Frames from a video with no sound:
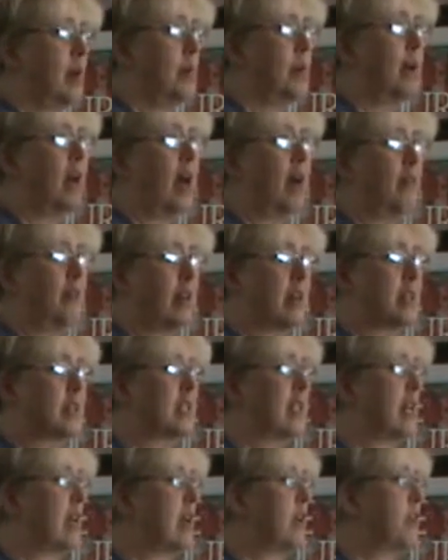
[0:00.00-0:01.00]
but
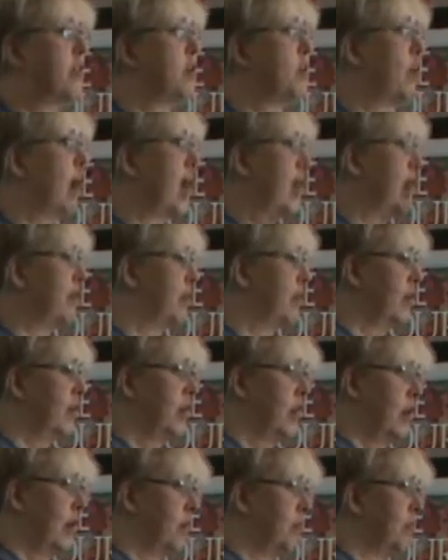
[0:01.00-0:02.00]
obviously if you have
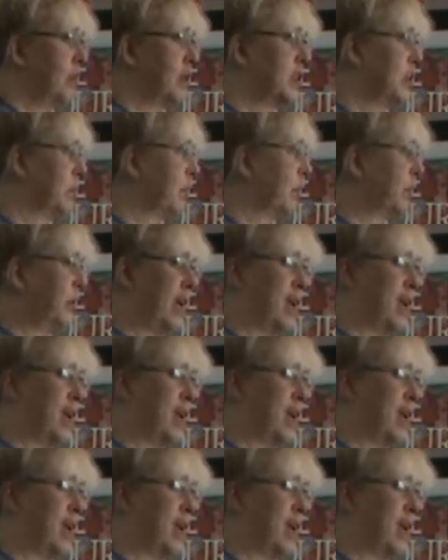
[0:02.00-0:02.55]
multiple